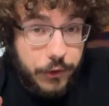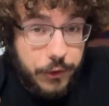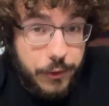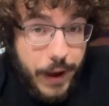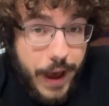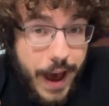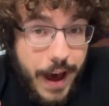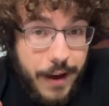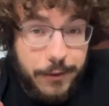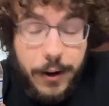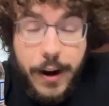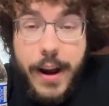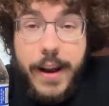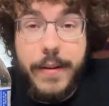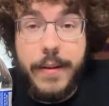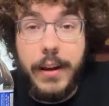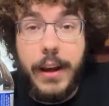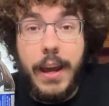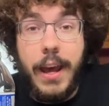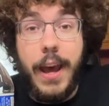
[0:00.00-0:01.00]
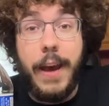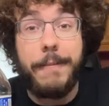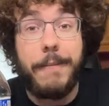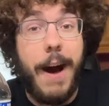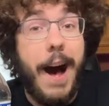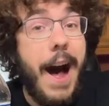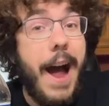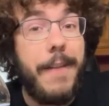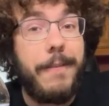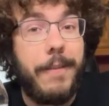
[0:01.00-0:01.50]
you have, alright? If
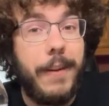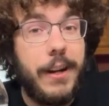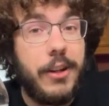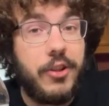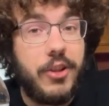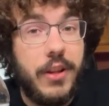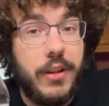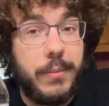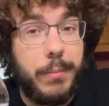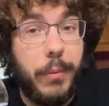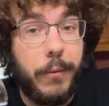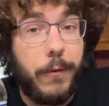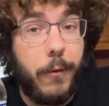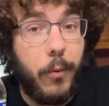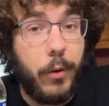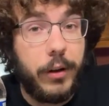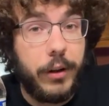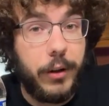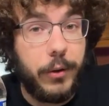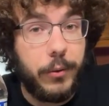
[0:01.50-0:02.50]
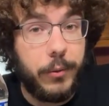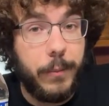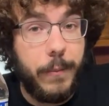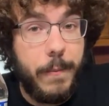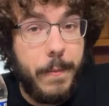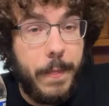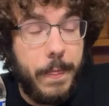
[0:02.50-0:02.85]
I finish this before you,